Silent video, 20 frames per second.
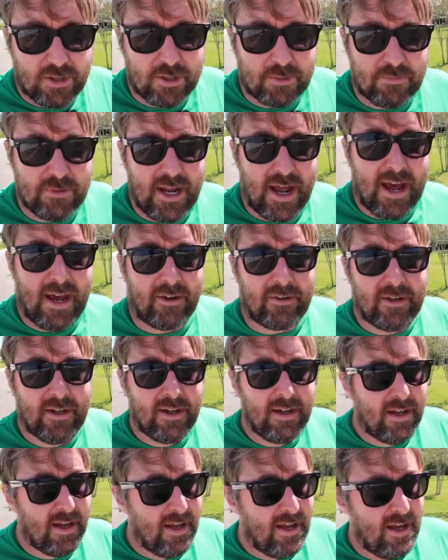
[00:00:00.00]
them down
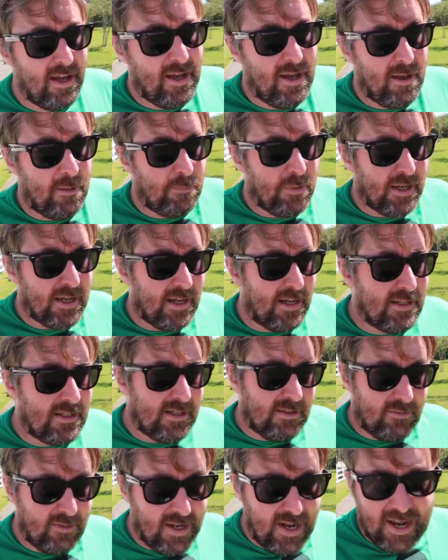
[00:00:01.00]
because
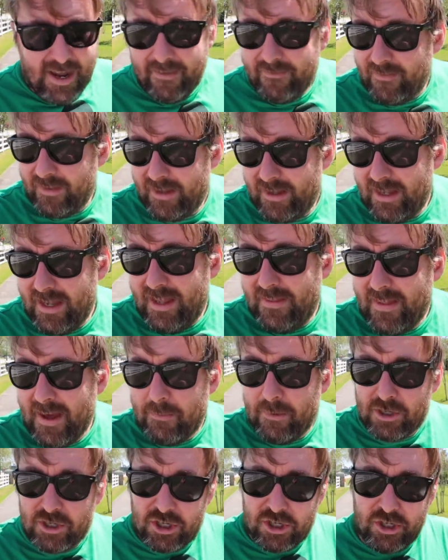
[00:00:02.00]
when I have it, that
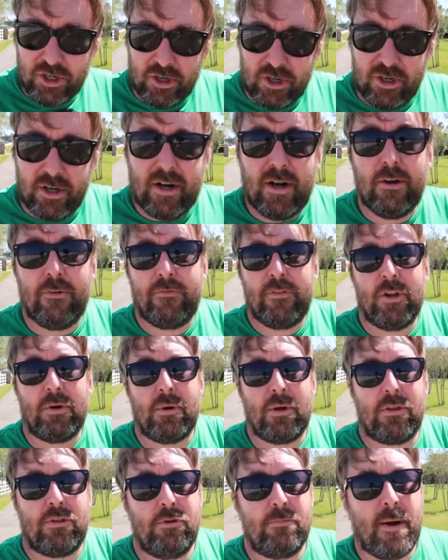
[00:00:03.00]
much sugar
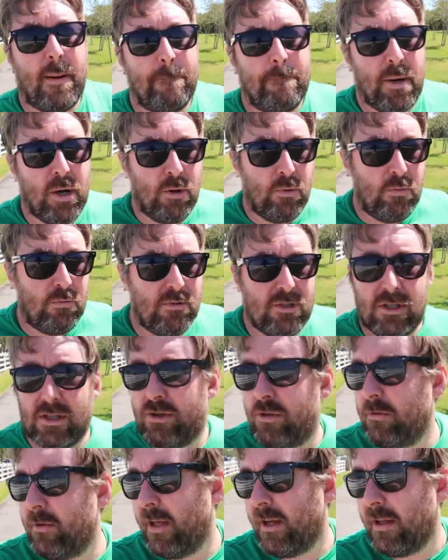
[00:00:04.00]
flowing through my bones,
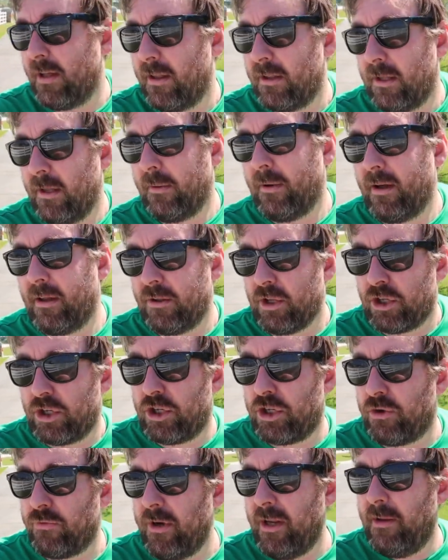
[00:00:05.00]
through the, the, the
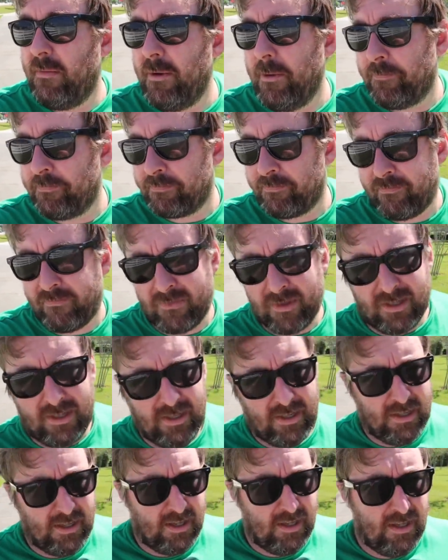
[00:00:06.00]
stream,
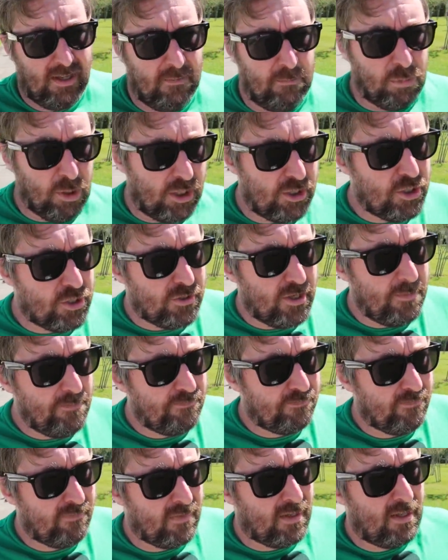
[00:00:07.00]
bloodstream,
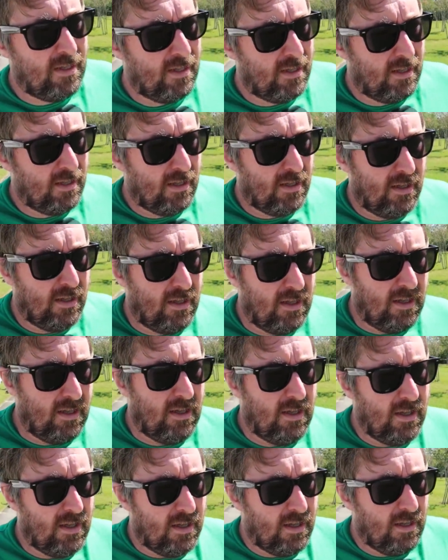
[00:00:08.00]

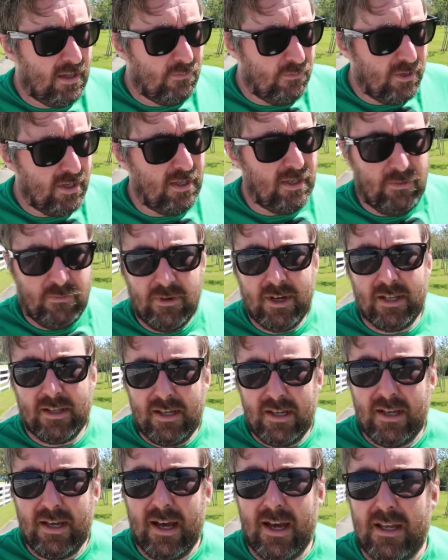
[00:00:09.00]
it, re it
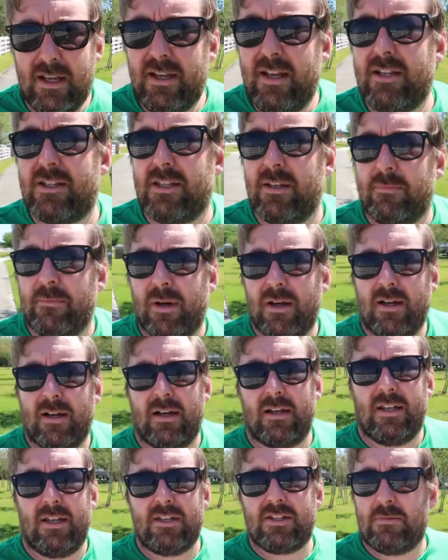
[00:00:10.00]
really, uh, you need some,
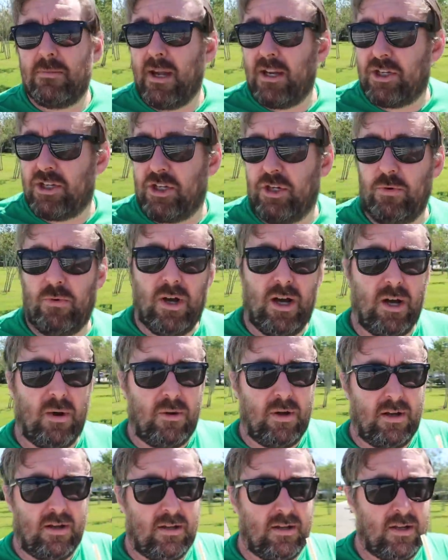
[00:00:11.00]
you need some
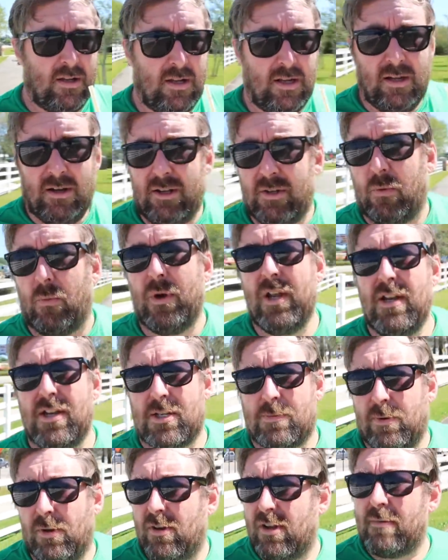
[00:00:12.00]
H2O. The wind
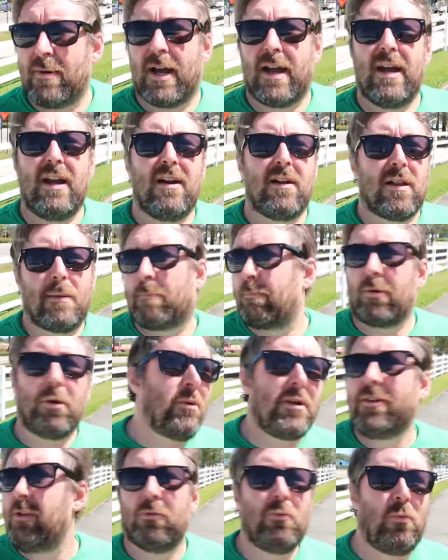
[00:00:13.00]
is blowing my hair,
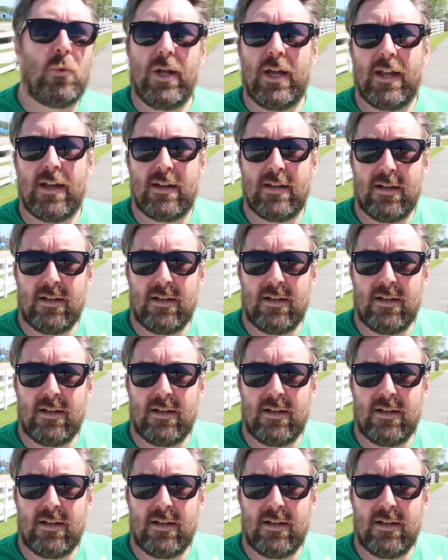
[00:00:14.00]
blowing in the wind.